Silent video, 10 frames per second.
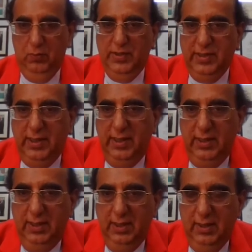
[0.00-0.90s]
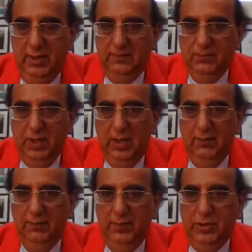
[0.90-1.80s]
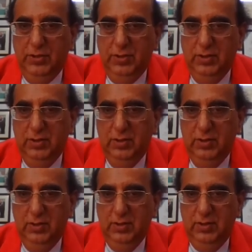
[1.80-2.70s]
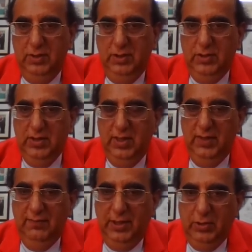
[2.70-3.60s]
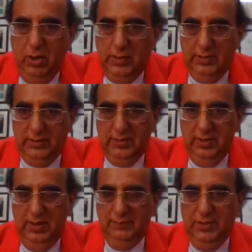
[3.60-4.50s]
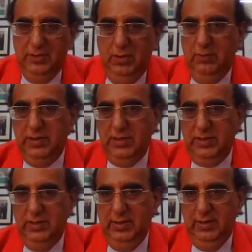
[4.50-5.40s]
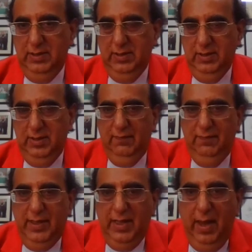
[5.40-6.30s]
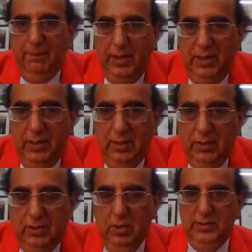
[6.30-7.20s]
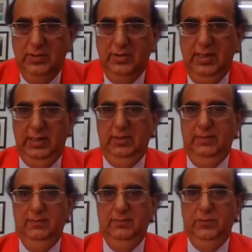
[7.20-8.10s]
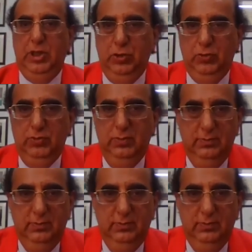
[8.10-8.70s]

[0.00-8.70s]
Once again, I wish each and every doctor of the universe a very happy Doctor's Day. Thank you.